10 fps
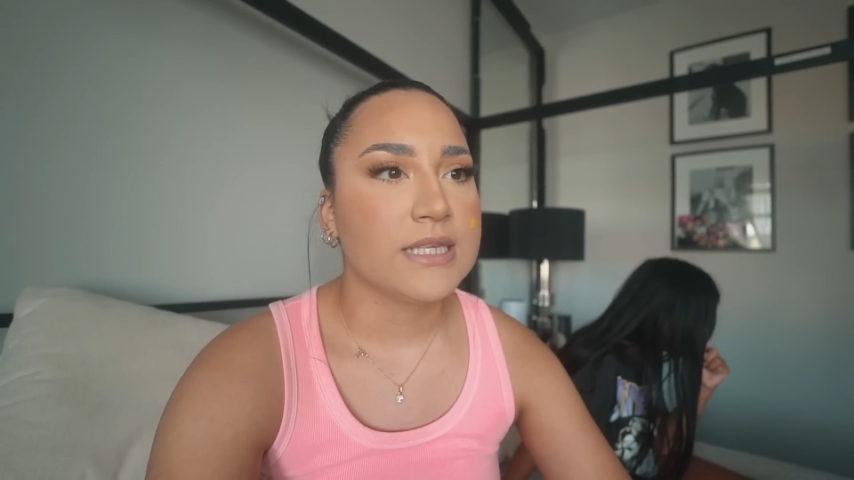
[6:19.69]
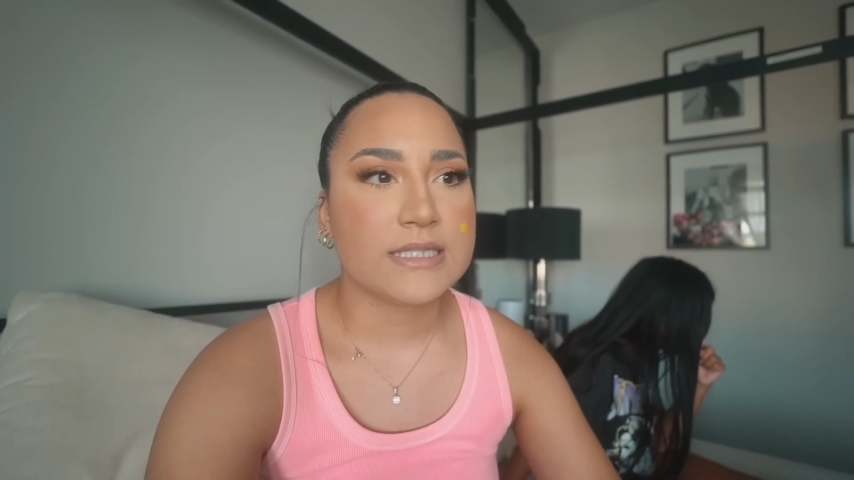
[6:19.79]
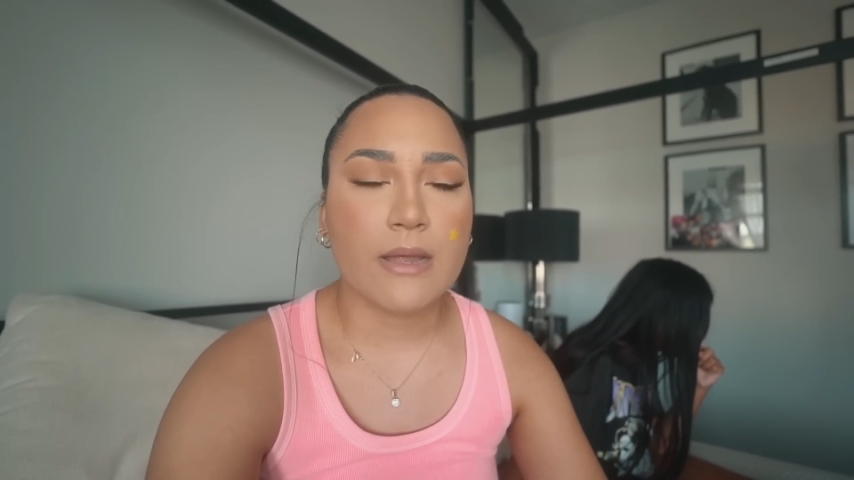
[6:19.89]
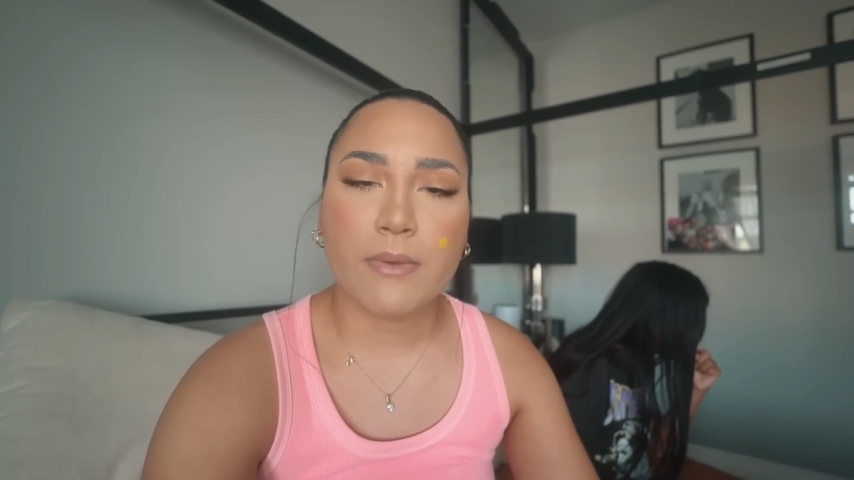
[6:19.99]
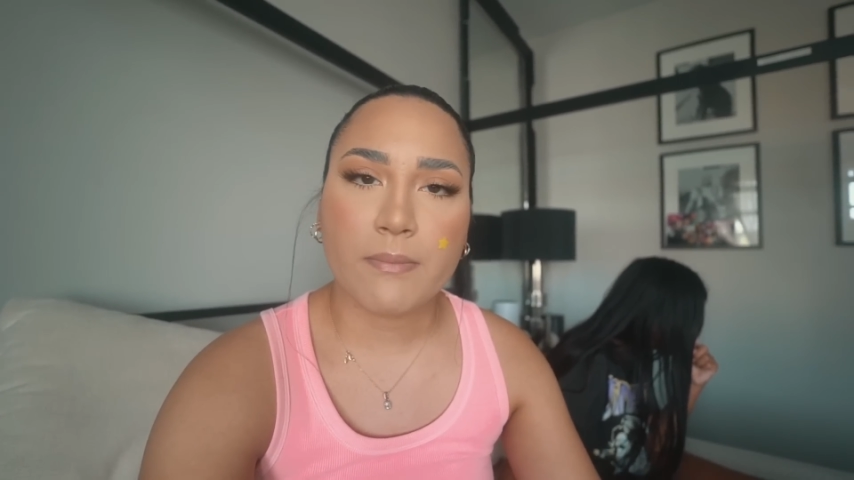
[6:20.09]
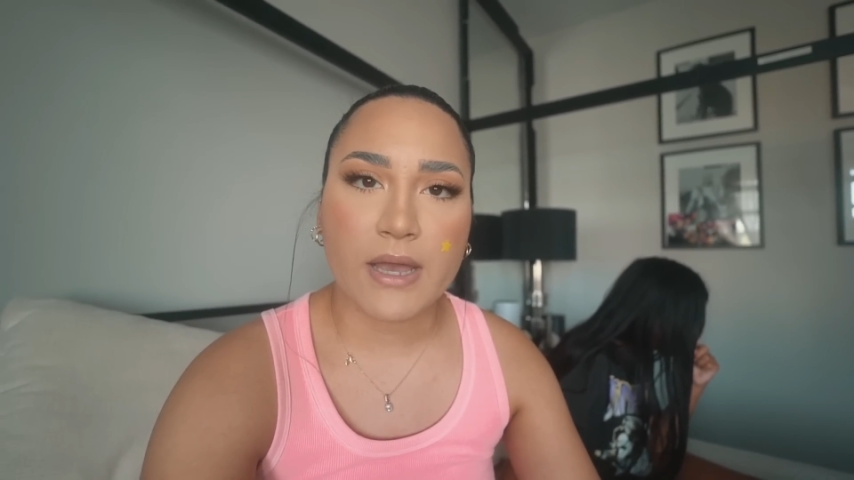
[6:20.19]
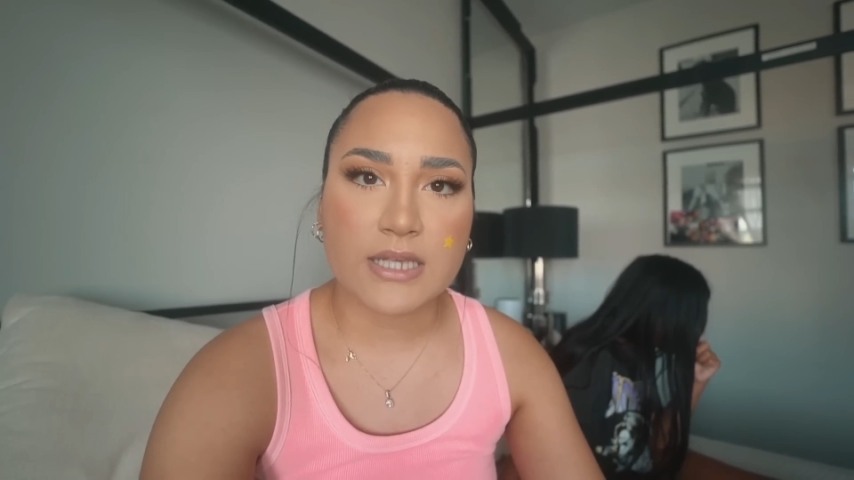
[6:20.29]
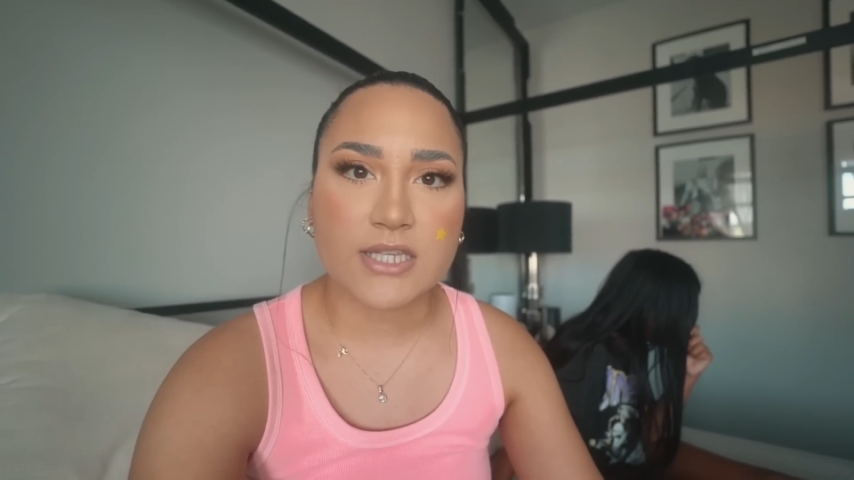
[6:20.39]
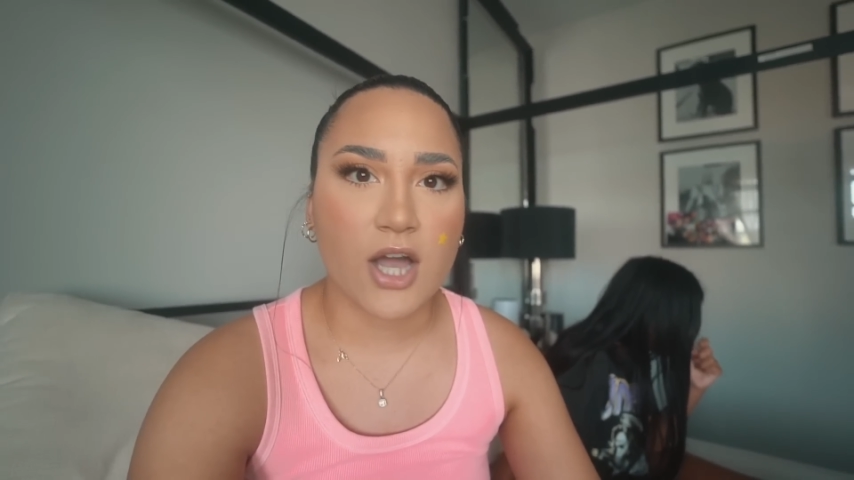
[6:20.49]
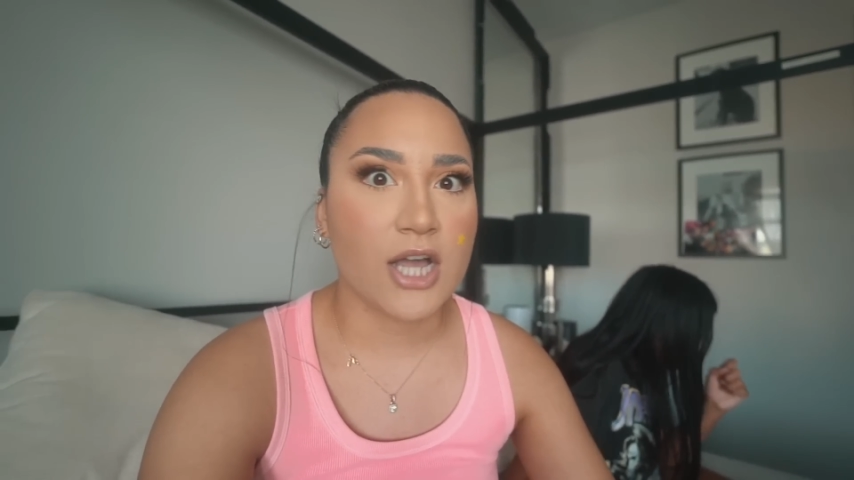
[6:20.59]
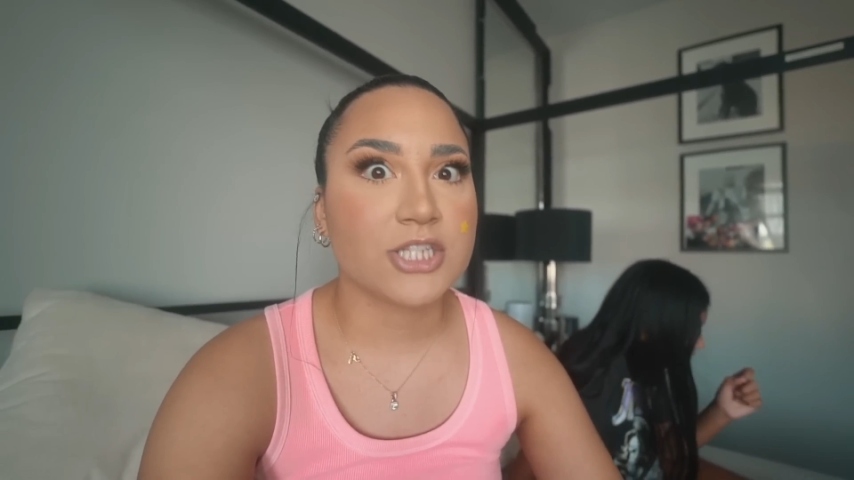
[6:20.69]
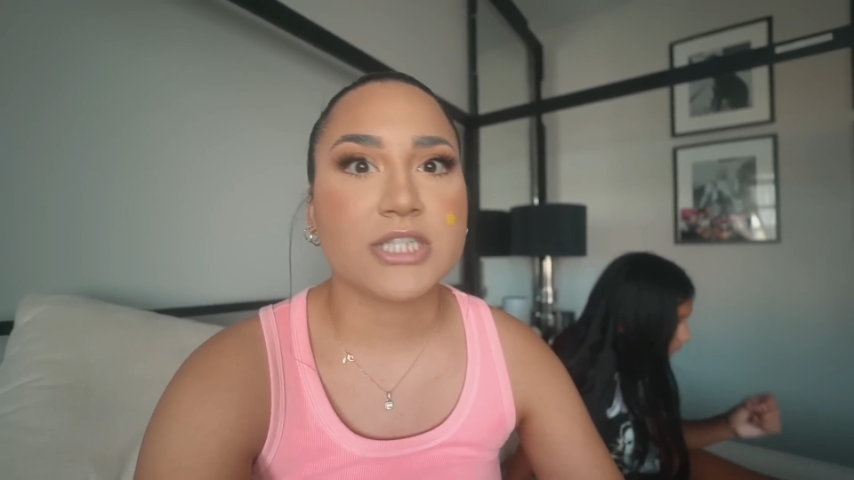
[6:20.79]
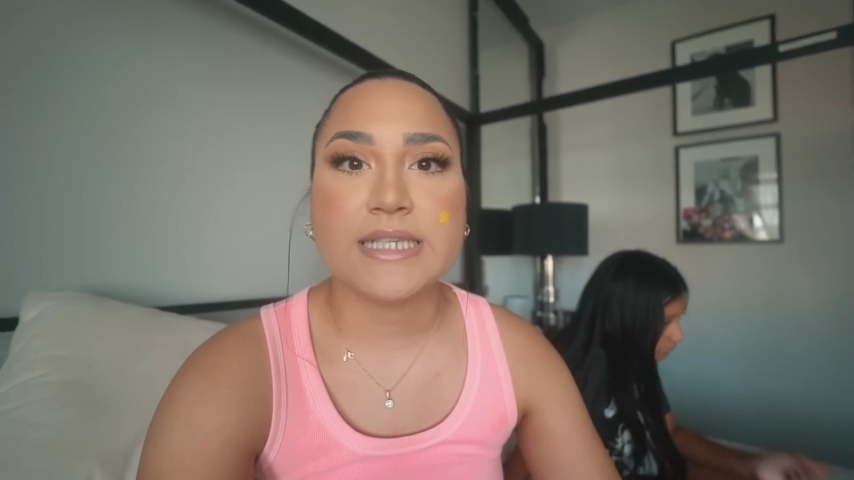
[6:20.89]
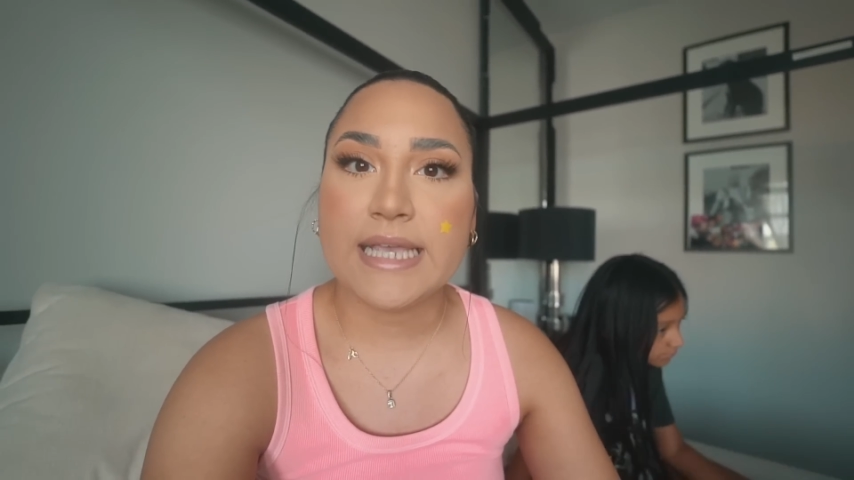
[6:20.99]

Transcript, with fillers: Stomach bug is gone. She's